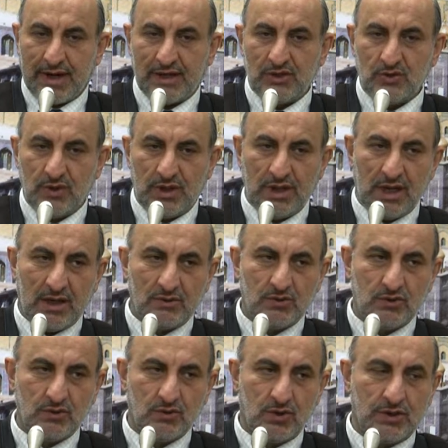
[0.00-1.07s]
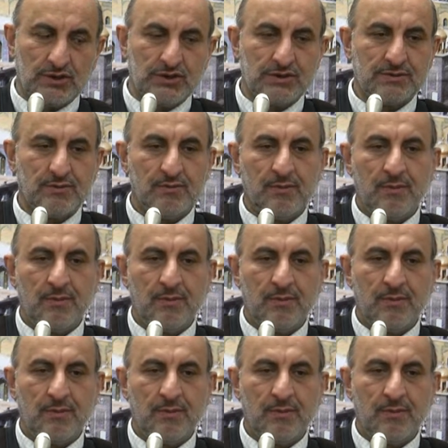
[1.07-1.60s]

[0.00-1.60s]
right way how to wash.